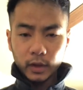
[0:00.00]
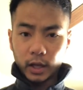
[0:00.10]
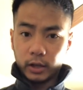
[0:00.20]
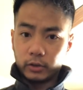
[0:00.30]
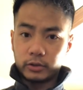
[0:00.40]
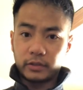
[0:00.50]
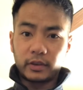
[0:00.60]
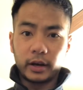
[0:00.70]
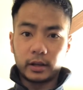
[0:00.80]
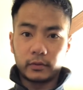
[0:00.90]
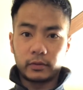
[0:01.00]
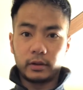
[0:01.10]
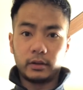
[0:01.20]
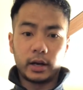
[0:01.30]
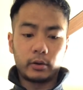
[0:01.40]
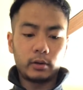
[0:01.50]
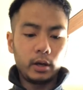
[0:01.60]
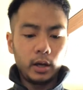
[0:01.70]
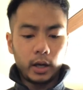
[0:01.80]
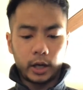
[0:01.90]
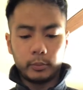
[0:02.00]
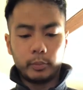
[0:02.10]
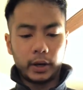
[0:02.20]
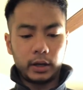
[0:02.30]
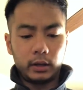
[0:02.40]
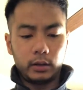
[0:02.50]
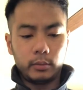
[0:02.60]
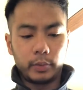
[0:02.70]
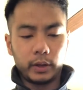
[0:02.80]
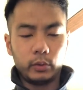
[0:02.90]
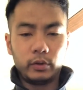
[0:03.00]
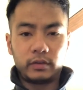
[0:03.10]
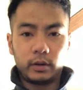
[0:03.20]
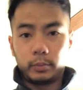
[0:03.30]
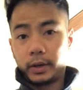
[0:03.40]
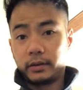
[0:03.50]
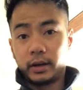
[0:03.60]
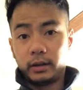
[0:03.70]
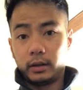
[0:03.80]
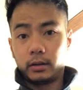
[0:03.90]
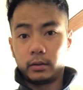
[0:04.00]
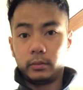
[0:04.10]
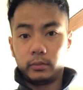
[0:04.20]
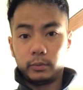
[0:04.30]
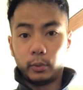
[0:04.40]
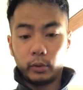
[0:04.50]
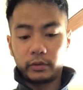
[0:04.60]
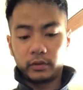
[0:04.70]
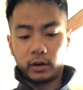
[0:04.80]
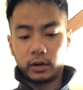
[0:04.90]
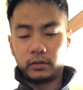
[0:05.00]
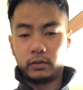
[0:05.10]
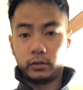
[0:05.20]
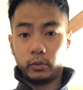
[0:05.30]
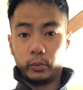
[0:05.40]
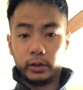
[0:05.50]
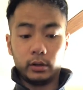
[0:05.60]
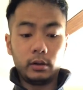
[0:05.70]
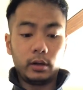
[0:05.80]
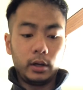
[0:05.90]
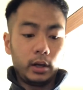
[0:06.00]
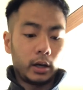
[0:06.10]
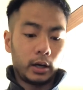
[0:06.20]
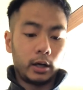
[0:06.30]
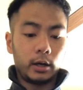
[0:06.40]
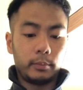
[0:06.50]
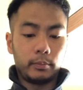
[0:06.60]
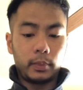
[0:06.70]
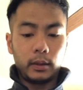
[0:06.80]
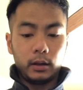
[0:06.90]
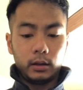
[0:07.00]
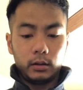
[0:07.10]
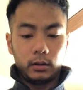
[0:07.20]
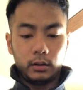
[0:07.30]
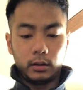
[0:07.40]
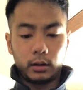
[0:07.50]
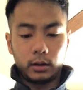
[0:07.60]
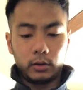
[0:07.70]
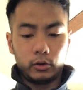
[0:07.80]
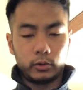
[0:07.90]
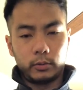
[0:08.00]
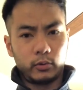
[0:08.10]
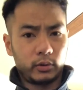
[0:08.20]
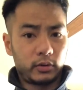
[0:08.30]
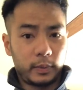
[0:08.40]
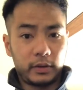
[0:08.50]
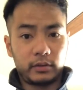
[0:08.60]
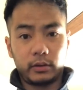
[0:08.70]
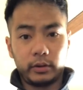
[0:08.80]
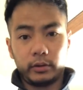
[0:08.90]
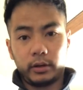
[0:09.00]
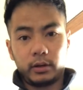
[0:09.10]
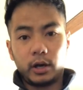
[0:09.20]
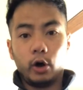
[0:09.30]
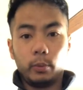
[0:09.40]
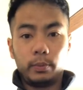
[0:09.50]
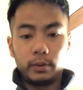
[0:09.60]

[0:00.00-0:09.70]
and you just tighten everything down. And by tightening the bolts onto the wheel, you're going to basically like help